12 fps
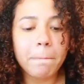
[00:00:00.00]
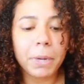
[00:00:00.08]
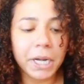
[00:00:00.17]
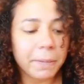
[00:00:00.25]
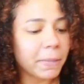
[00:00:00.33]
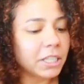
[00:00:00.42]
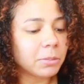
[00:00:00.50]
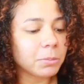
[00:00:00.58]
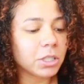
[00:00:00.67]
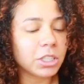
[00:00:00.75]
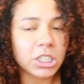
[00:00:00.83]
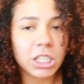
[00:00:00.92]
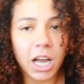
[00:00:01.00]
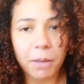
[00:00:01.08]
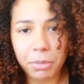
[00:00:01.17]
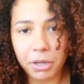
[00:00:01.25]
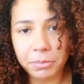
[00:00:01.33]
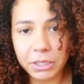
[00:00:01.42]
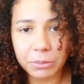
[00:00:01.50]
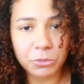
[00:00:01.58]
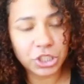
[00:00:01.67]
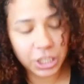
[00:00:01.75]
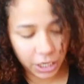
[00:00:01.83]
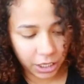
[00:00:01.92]
Pretty much I'm gonna chop up some
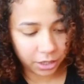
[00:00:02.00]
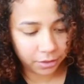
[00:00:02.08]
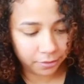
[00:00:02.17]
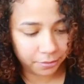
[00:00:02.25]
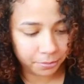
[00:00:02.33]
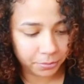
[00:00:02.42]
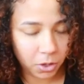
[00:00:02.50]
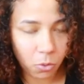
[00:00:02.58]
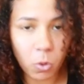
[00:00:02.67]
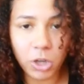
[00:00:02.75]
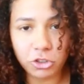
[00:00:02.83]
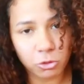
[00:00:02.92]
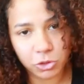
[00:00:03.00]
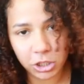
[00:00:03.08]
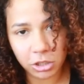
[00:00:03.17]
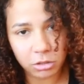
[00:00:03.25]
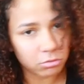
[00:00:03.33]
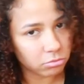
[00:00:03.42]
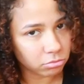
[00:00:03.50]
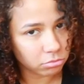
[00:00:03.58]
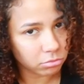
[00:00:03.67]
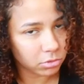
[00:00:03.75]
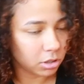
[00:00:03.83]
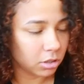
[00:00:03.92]
chicken. Wash your chicken.
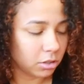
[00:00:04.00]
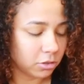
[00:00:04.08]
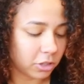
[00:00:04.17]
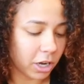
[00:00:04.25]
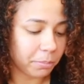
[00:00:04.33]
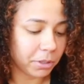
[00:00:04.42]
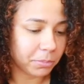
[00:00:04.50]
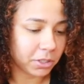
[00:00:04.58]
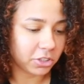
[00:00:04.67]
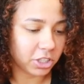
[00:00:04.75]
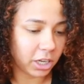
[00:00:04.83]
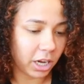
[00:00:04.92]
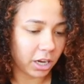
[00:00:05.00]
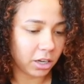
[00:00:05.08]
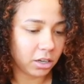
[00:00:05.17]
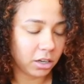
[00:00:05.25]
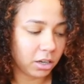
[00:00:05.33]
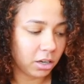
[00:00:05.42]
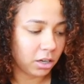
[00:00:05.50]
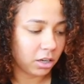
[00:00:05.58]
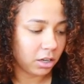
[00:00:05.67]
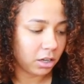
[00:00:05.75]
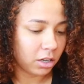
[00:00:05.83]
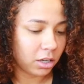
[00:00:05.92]
Chop up the chicken
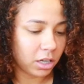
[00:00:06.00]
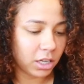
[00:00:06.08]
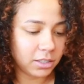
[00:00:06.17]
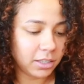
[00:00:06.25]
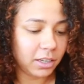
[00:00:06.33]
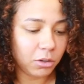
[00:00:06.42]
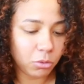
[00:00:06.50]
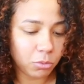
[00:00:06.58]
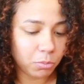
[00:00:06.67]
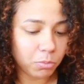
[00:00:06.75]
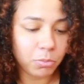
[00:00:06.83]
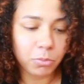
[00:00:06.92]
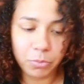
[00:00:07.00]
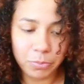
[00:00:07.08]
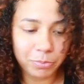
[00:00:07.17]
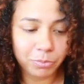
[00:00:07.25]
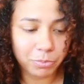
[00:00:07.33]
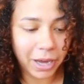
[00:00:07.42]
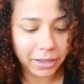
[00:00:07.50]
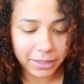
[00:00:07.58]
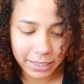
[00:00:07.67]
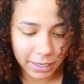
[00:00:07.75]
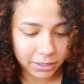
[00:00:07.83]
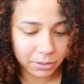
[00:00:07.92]
into little
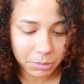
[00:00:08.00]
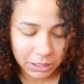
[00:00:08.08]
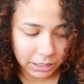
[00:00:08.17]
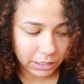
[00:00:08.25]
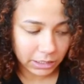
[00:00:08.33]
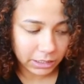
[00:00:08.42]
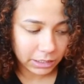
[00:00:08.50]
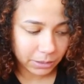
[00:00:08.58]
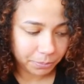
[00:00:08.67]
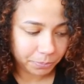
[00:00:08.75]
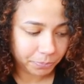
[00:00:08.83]
bite-sized pieces.